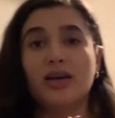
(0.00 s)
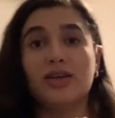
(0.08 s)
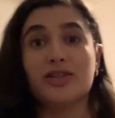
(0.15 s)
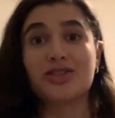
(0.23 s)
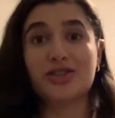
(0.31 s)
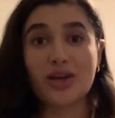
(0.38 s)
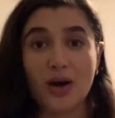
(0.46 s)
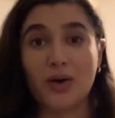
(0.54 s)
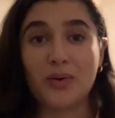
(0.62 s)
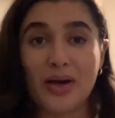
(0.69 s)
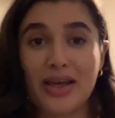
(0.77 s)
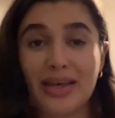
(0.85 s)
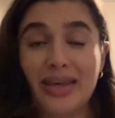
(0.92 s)
So
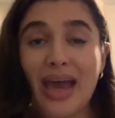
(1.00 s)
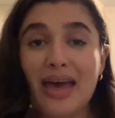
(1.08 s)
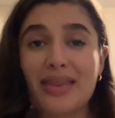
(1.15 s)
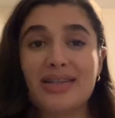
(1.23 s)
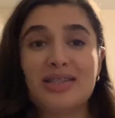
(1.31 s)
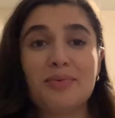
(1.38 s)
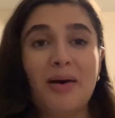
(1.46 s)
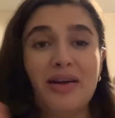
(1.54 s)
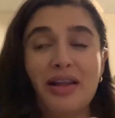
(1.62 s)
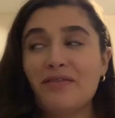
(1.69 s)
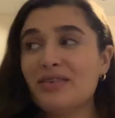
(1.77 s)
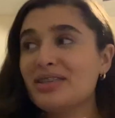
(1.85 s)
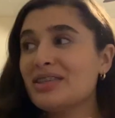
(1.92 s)
yeah, that's about
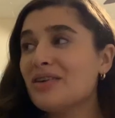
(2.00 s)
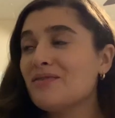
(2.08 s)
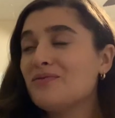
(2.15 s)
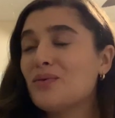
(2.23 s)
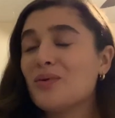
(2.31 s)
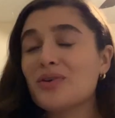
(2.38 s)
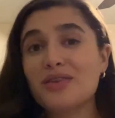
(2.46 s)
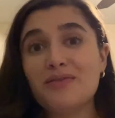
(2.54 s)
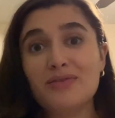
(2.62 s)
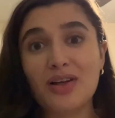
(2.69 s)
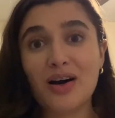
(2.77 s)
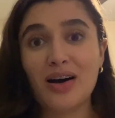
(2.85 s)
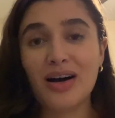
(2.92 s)
everything for the
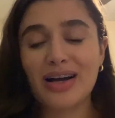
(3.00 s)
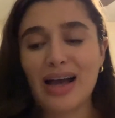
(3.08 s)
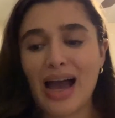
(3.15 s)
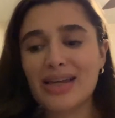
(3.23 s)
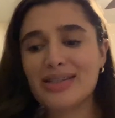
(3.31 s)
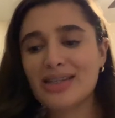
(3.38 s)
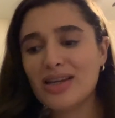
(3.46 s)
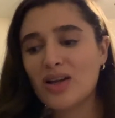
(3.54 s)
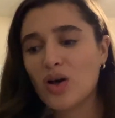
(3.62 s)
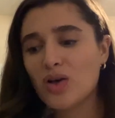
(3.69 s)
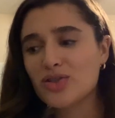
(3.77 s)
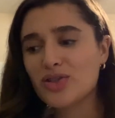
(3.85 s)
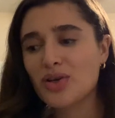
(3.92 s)
vlog. I did
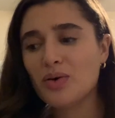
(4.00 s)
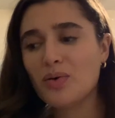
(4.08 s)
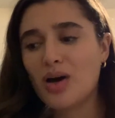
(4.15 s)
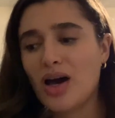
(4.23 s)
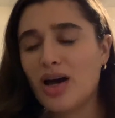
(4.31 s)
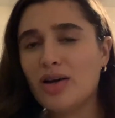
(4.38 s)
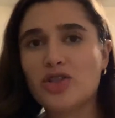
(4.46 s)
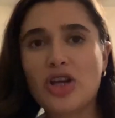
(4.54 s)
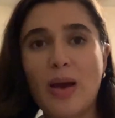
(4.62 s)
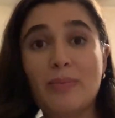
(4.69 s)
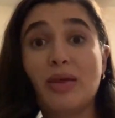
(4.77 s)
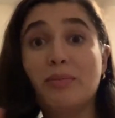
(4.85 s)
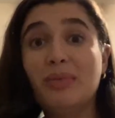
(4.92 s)
also uh,
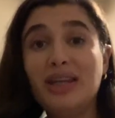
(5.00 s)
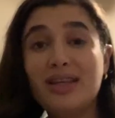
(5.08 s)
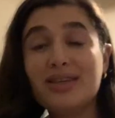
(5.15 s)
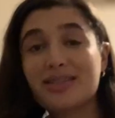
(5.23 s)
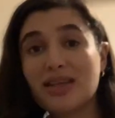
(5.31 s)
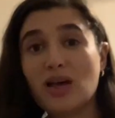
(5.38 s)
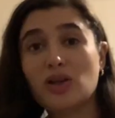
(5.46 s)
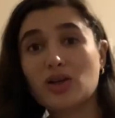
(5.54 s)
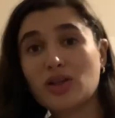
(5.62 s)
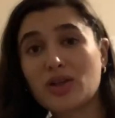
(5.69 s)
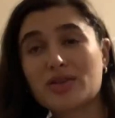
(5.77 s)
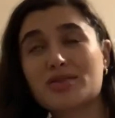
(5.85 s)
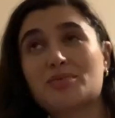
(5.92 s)
shop the mini sale
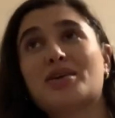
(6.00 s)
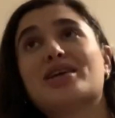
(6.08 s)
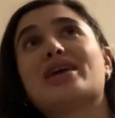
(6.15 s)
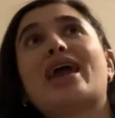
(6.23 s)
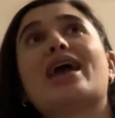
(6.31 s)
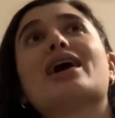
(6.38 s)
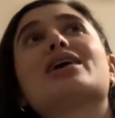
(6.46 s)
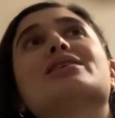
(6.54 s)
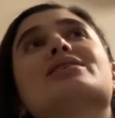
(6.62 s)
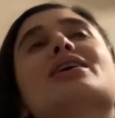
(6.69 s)
earlier this week and